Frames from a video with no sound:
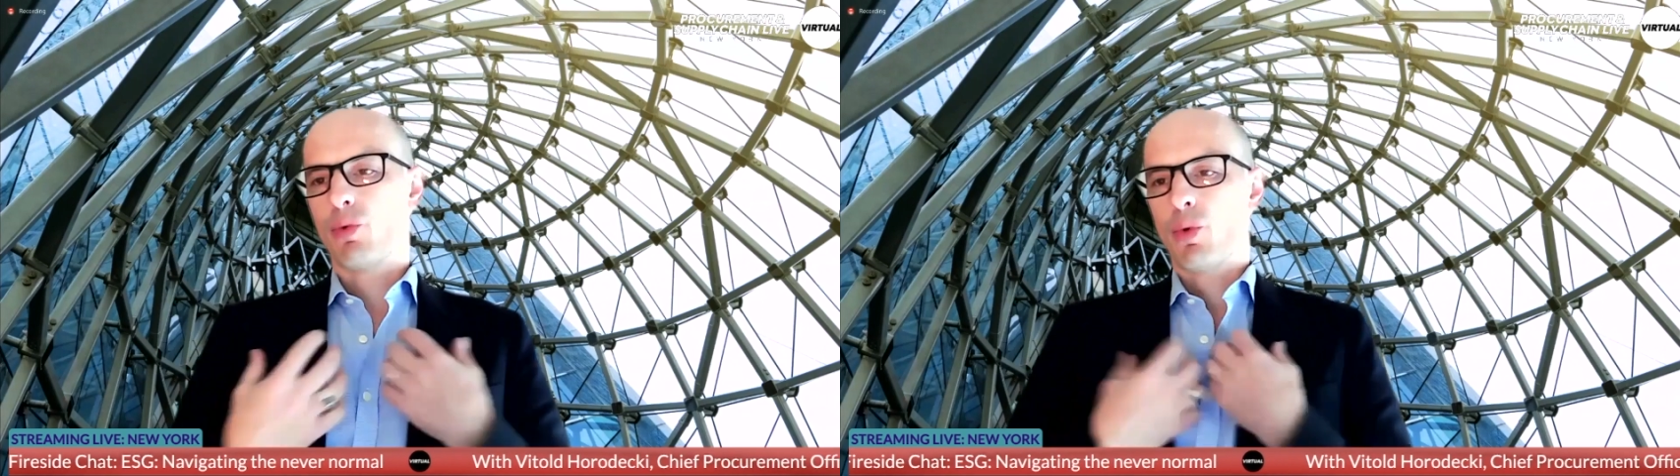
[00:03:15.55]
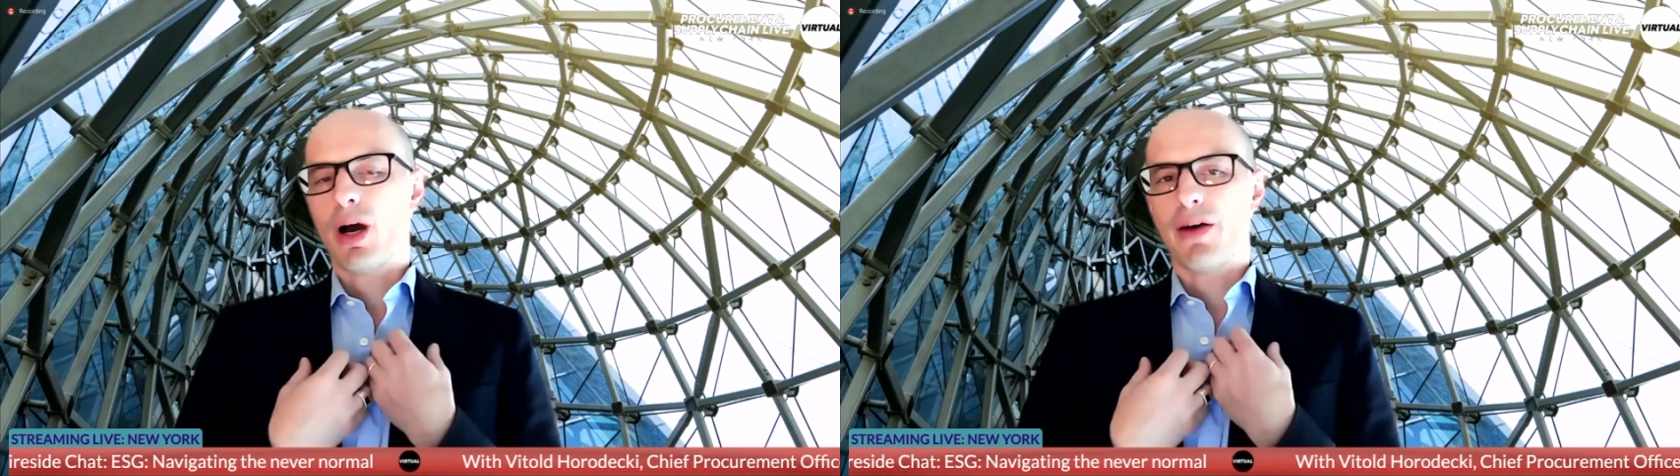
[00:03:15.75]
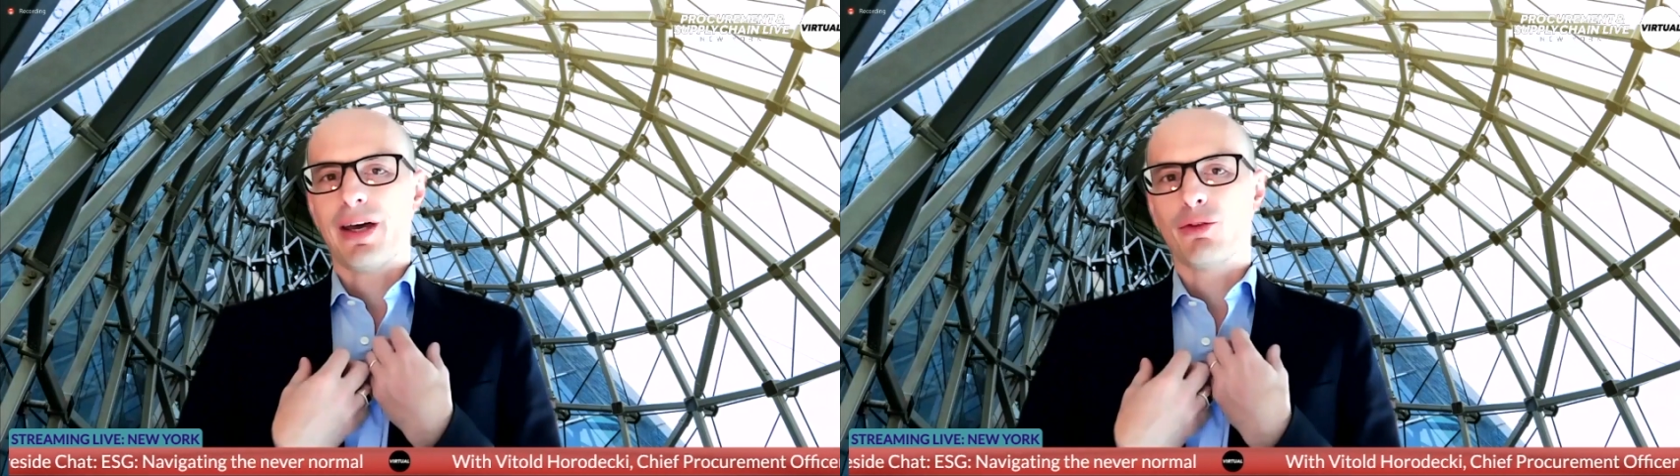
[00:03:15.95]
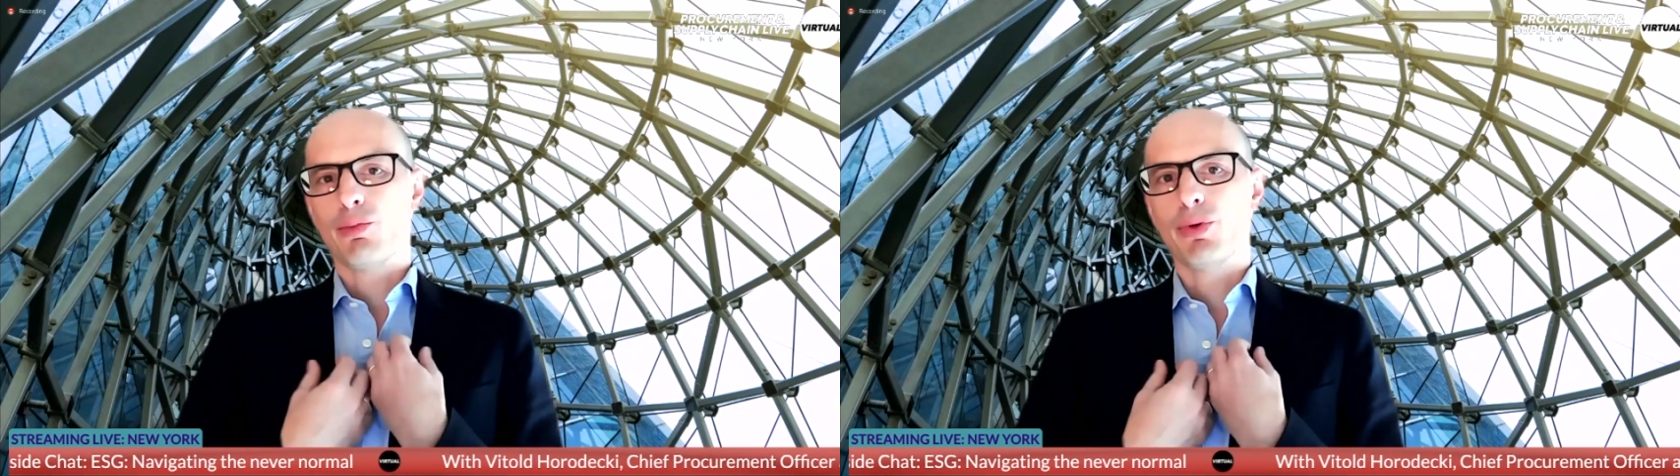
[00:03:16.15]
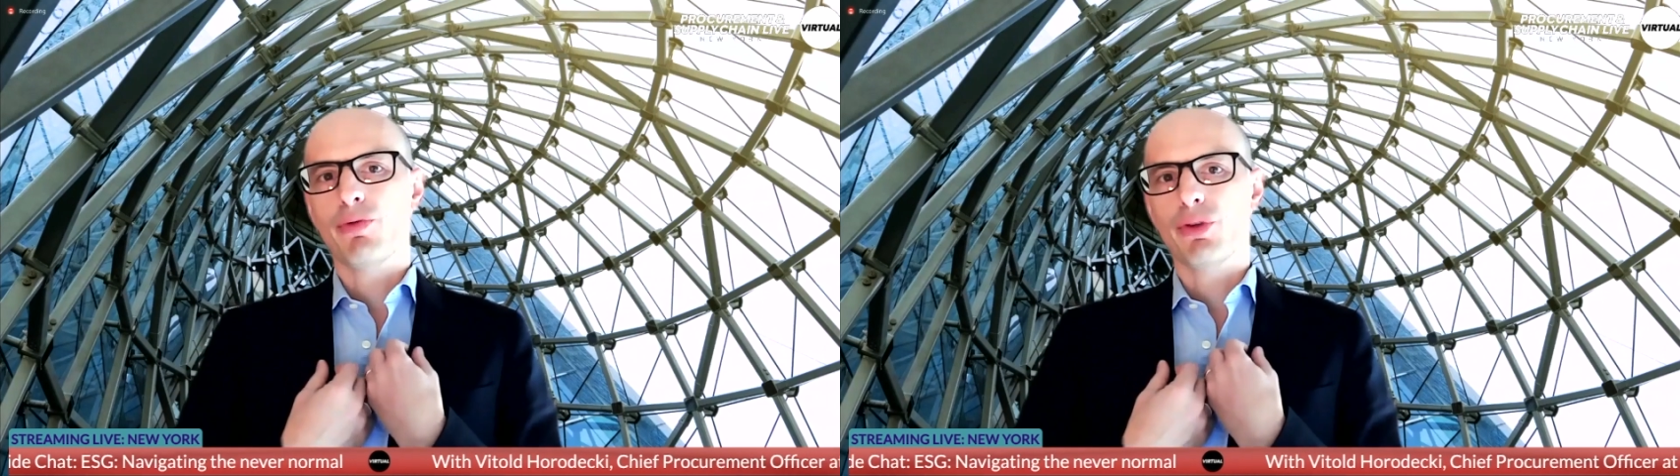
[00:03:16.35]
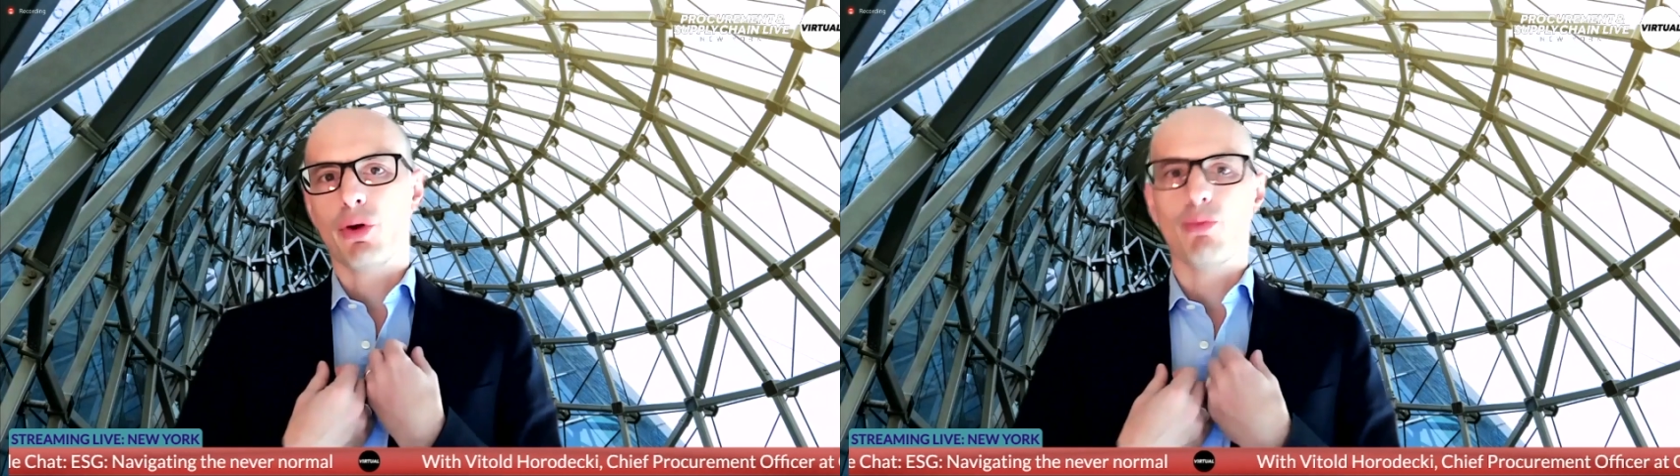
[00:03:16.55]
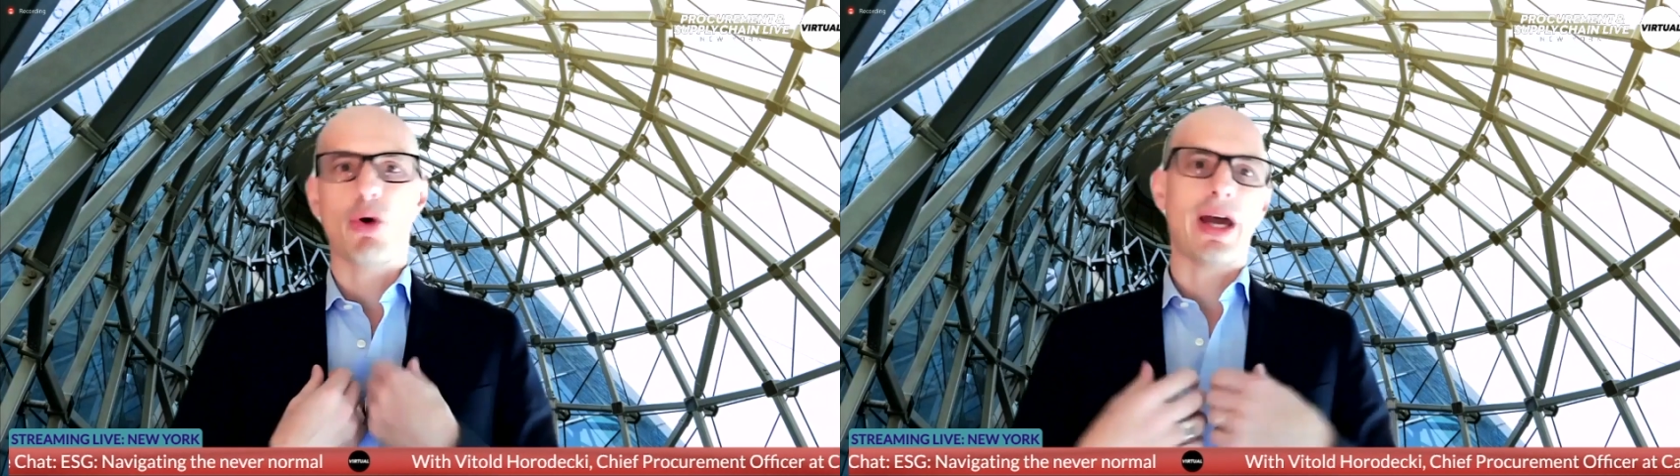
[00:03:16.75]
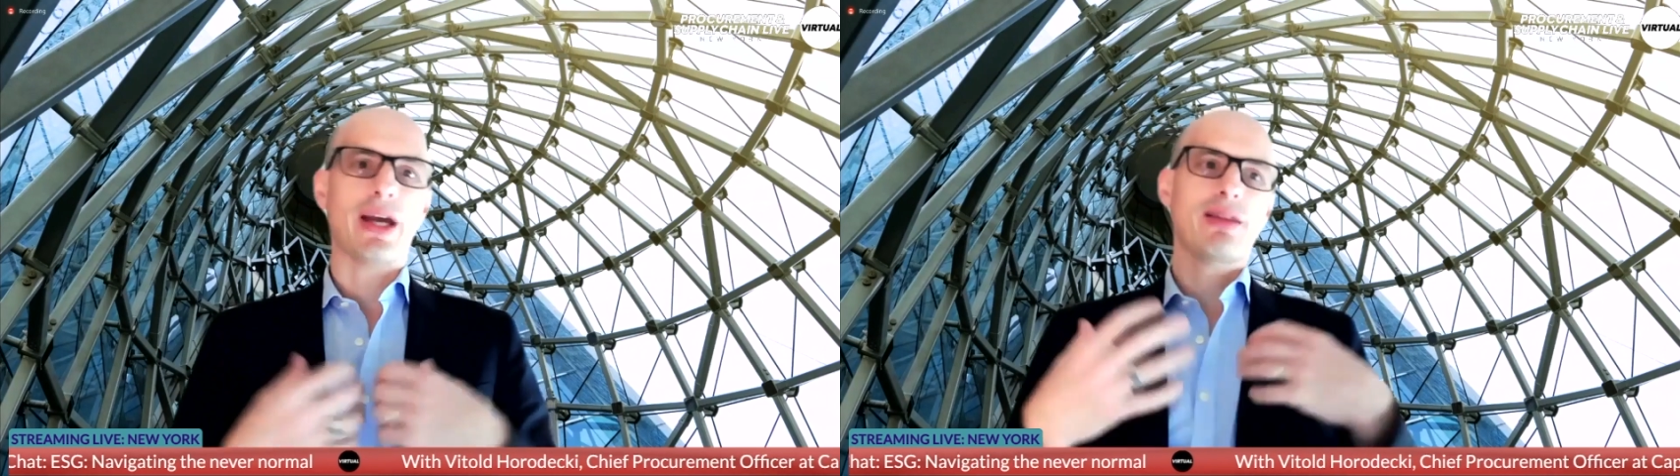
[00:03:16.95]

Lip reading: we are there to put the foot on the brake.